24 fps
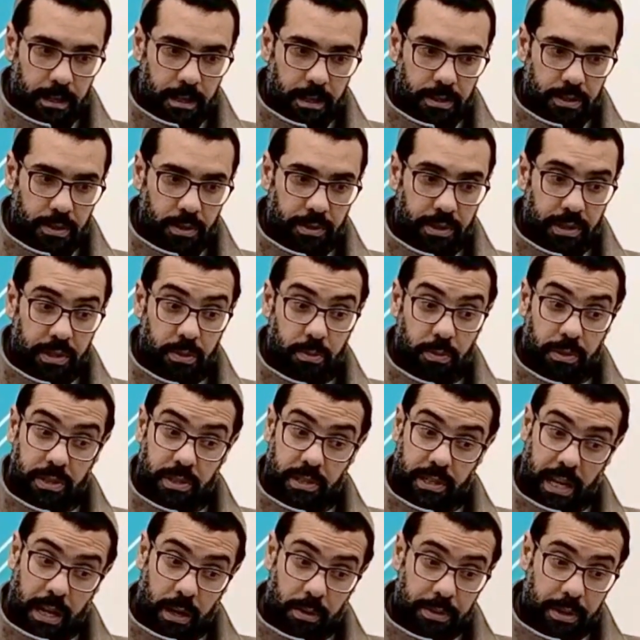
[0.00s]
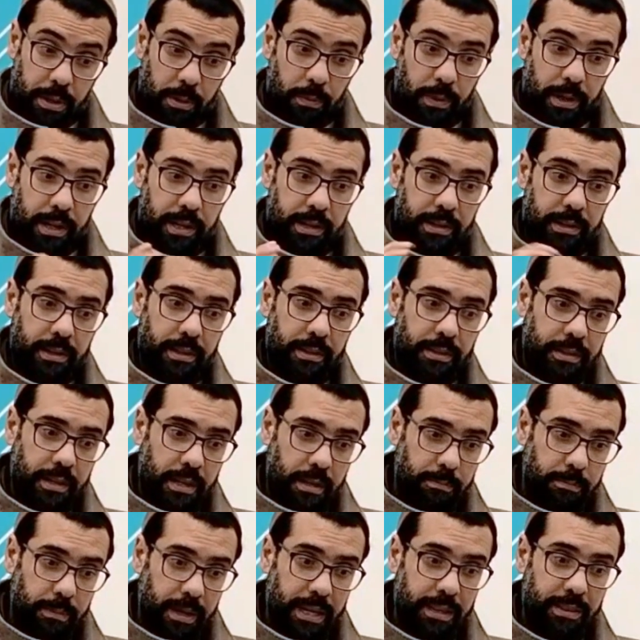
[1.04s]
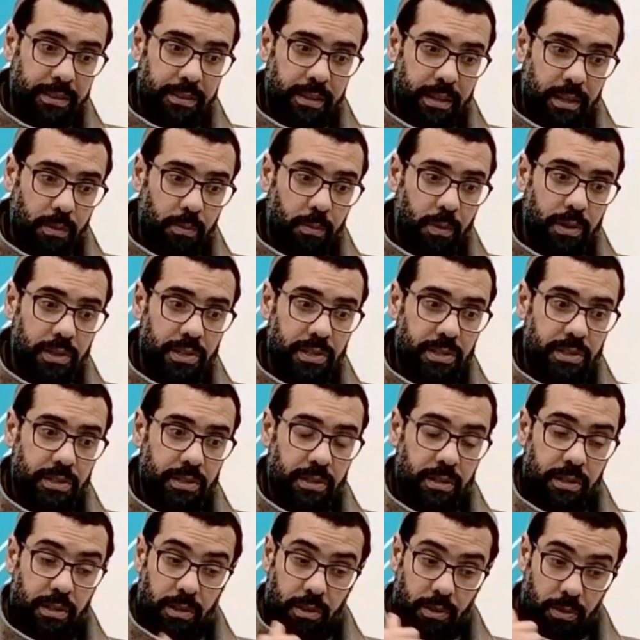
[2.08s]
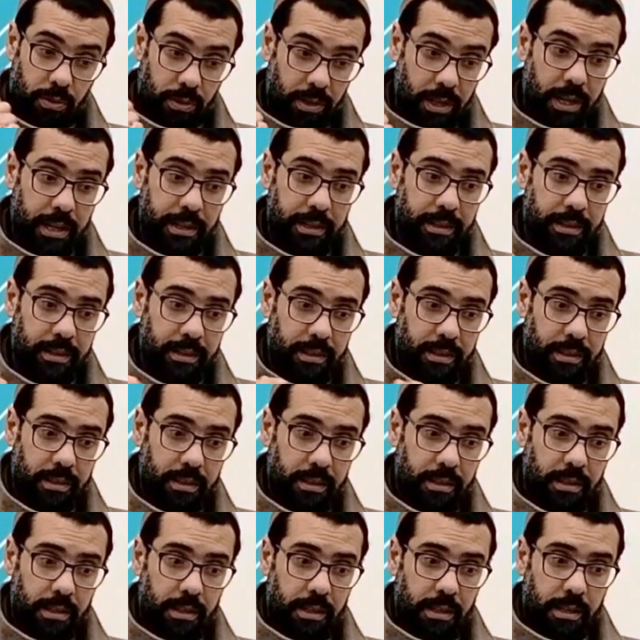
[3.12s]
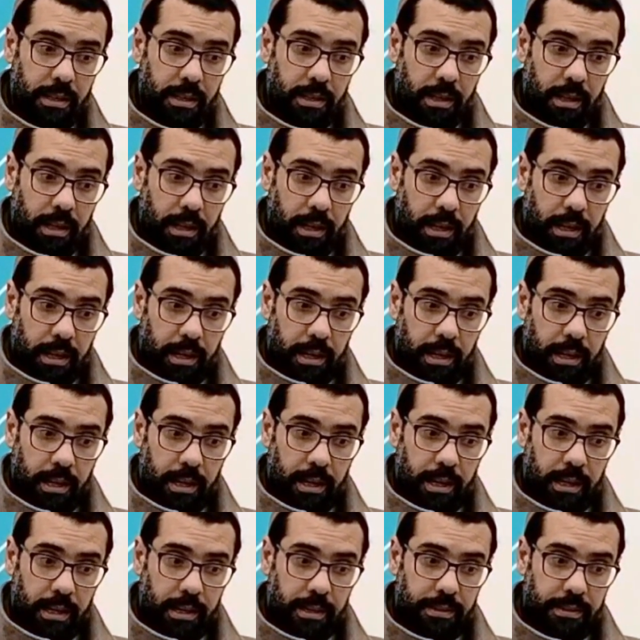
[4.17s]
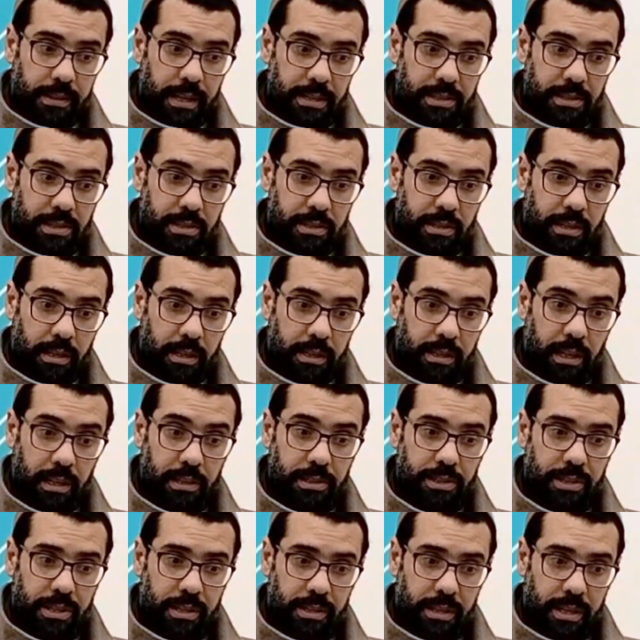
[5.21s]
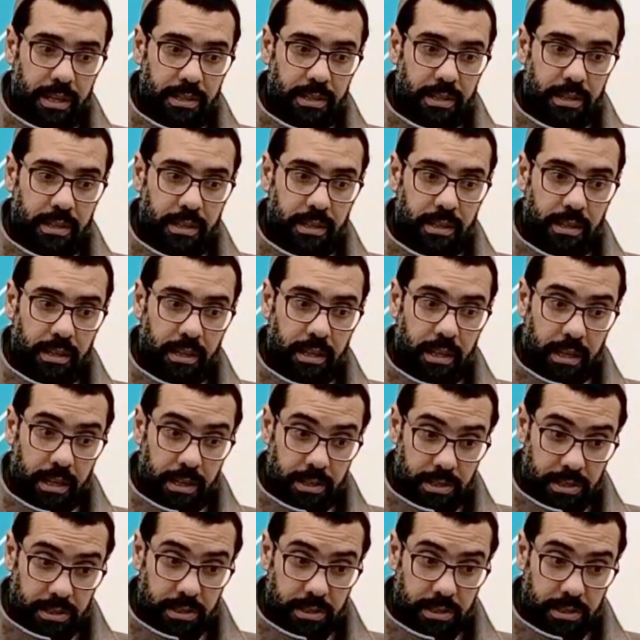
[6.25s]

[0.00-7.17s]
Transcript: So this was how they were. Their main thing was Quran. And that's still a culture that is